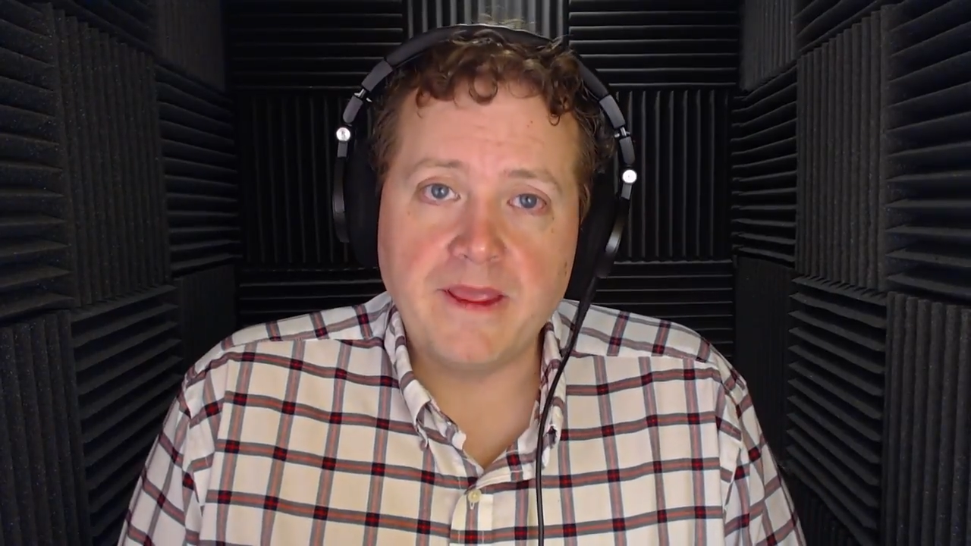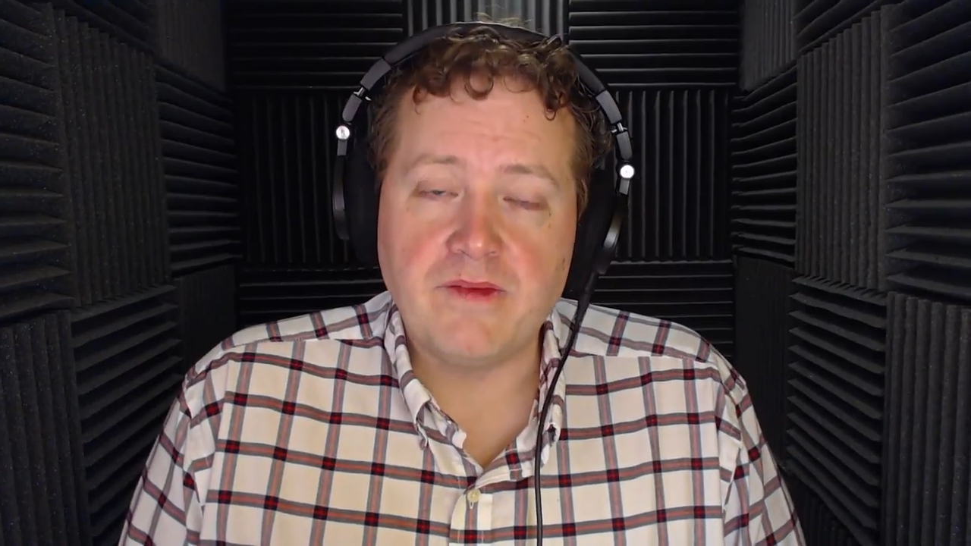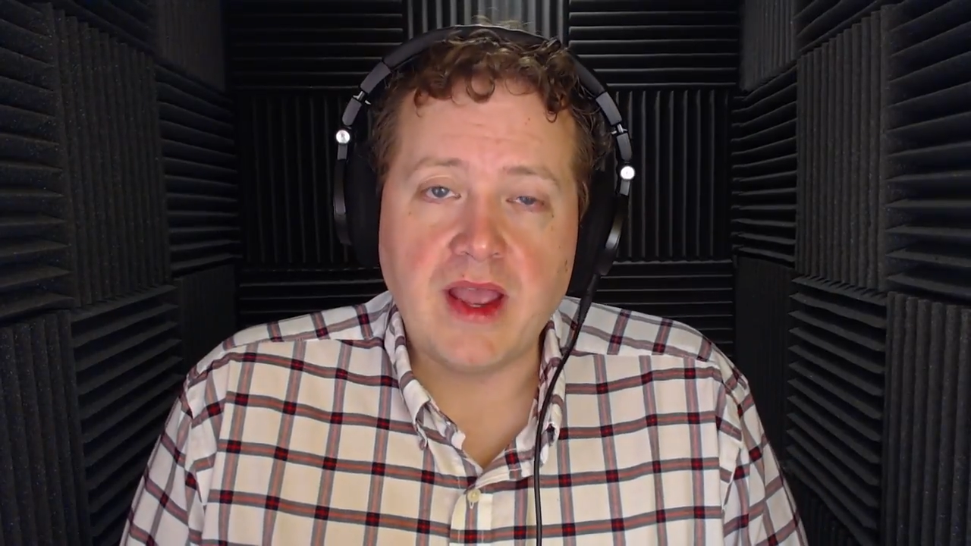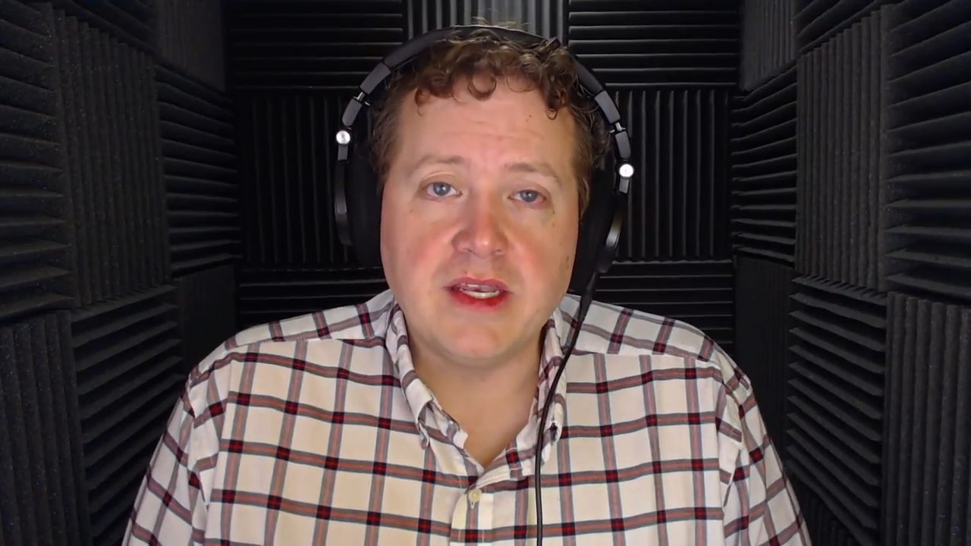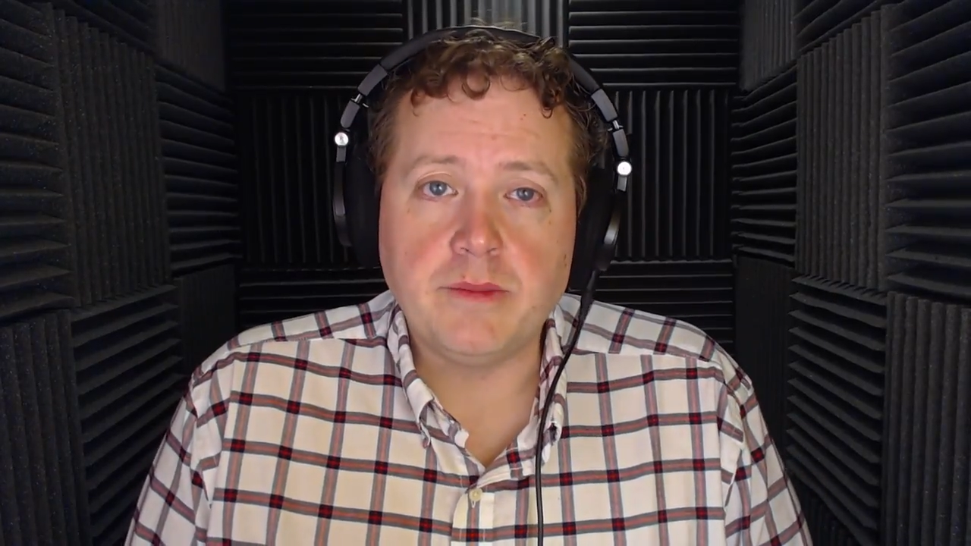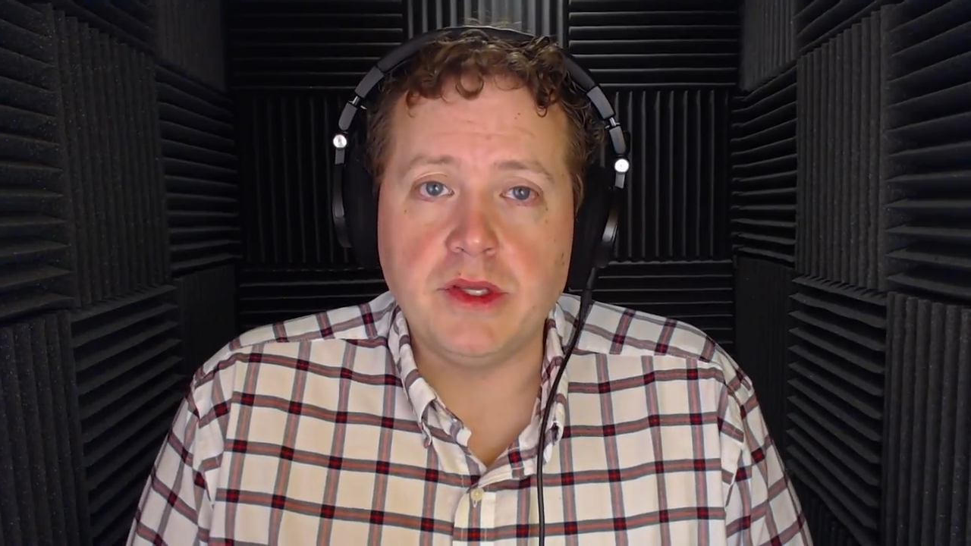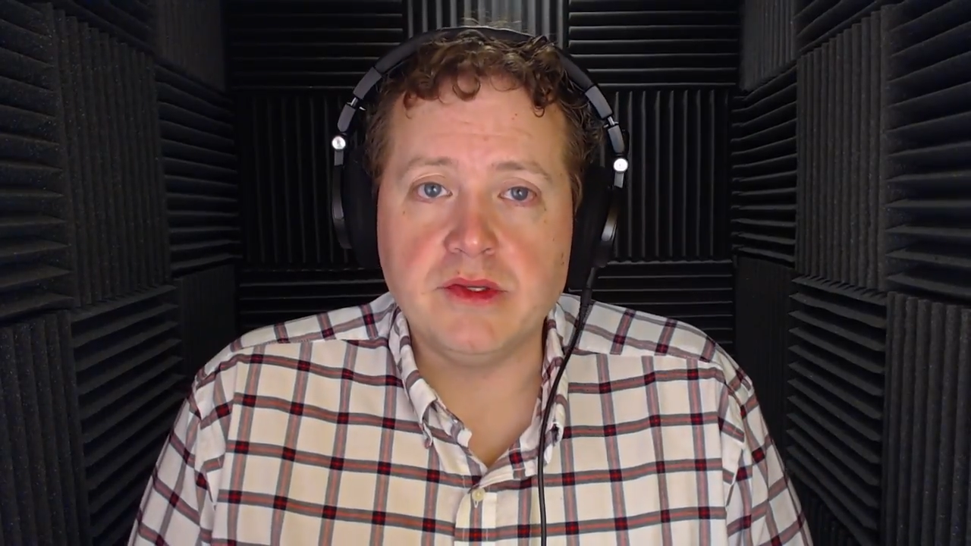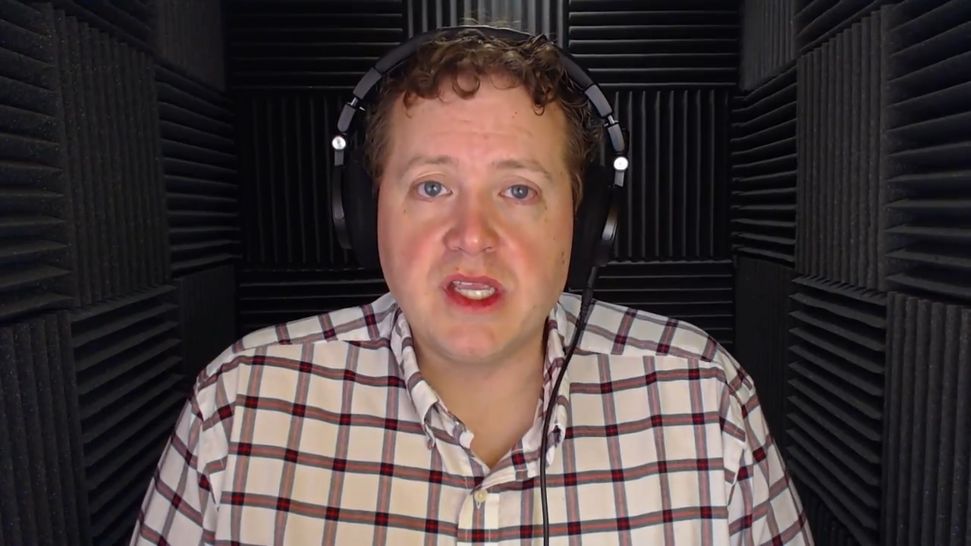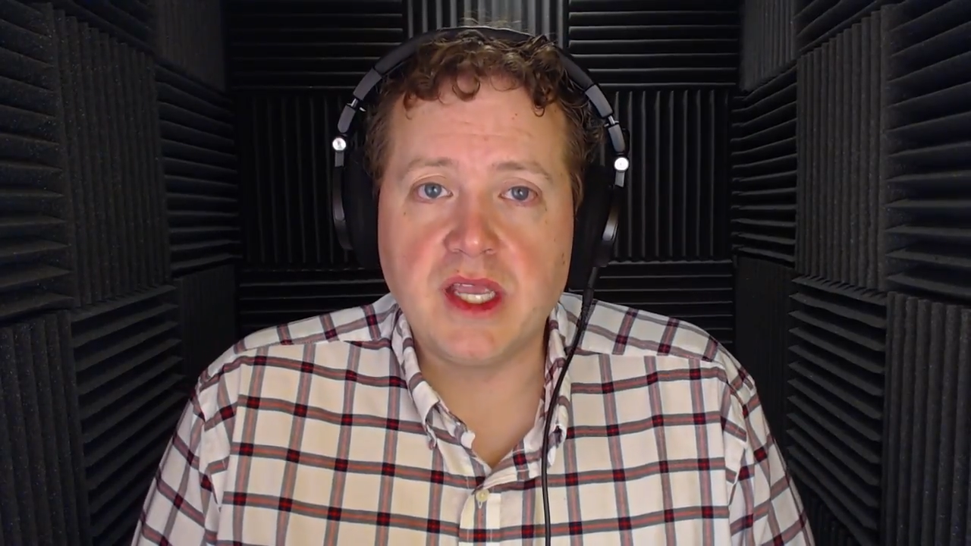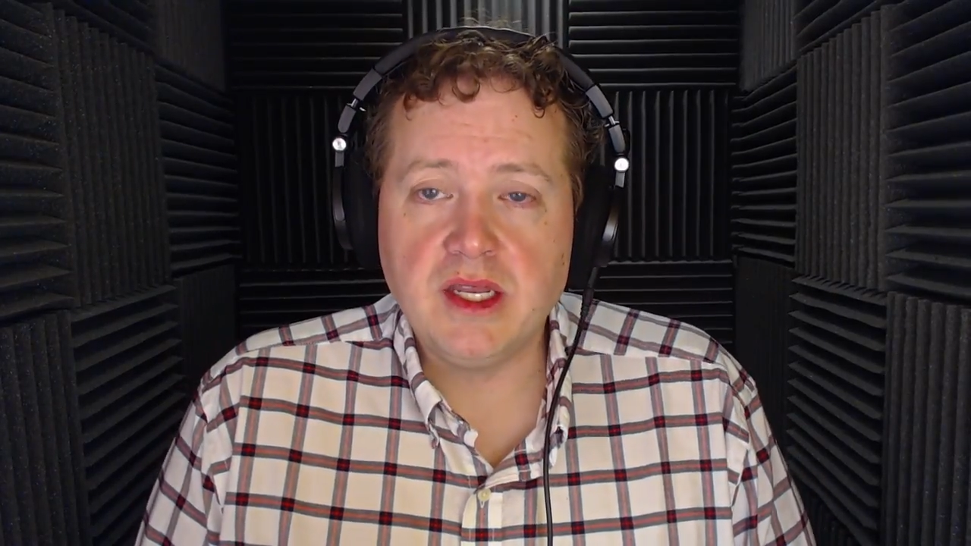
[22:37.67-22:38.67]
if i end up
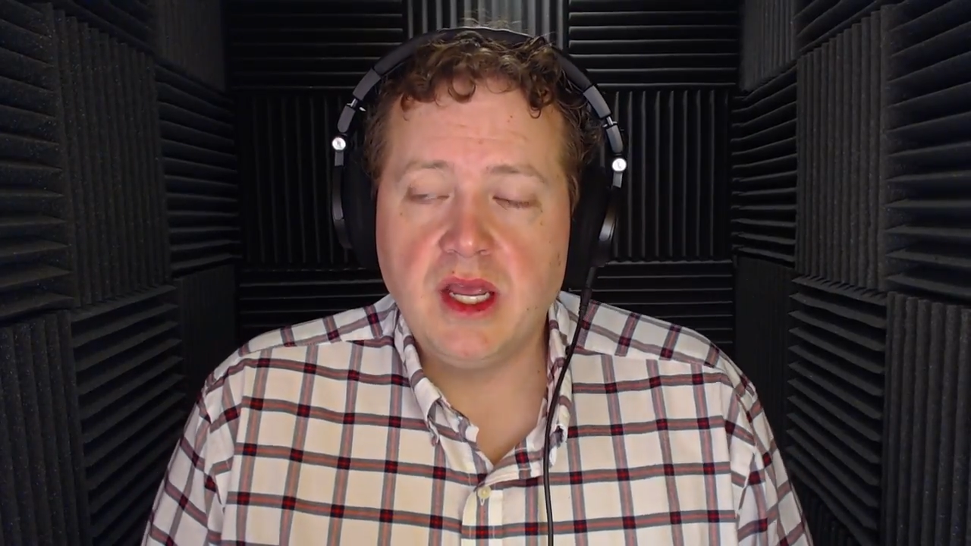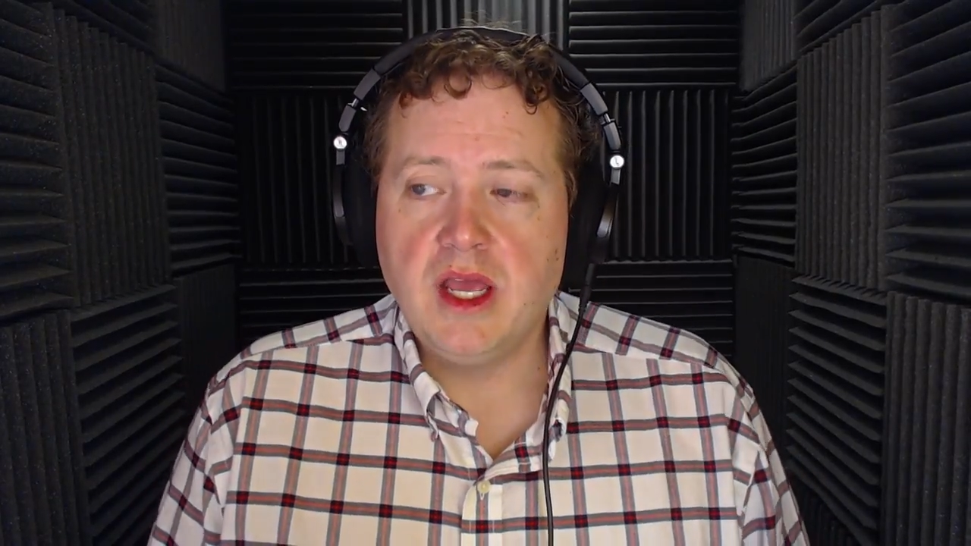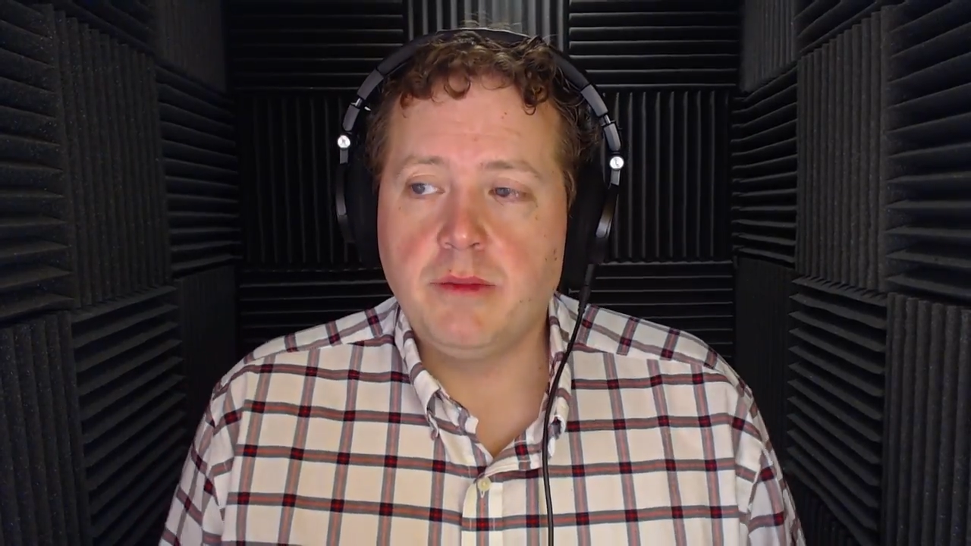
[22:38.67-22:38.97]
using it